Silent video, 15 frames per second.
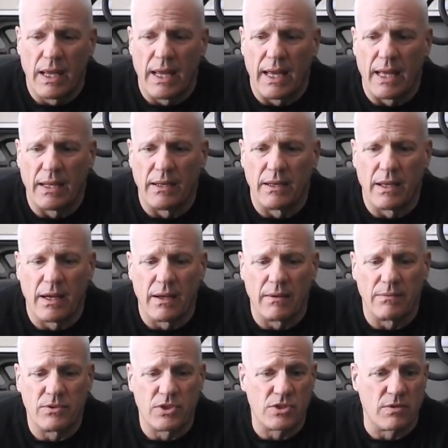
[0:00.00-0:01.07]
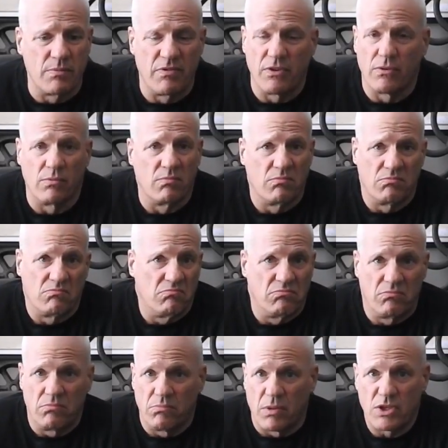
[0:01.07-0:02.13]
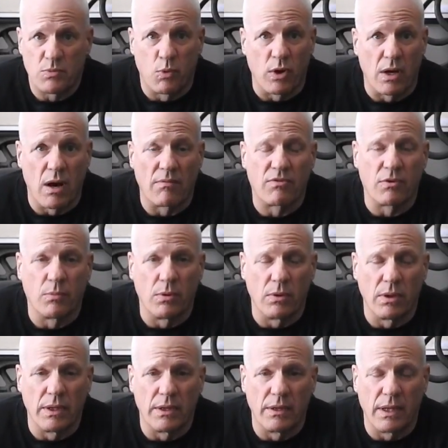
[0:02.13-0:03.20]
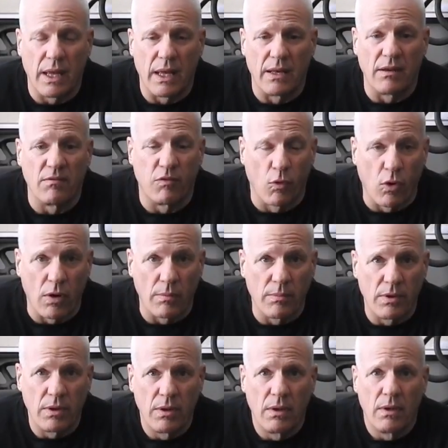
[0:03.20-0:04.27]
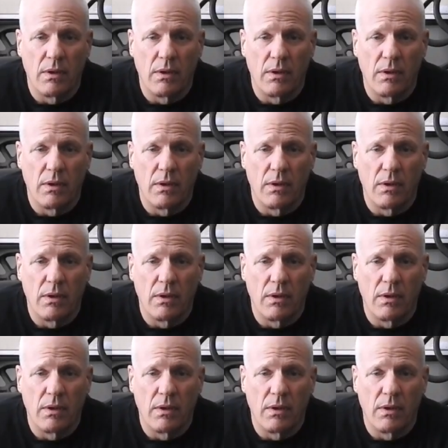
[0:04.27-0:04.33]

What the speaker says: and just to feel much more comfortable and informed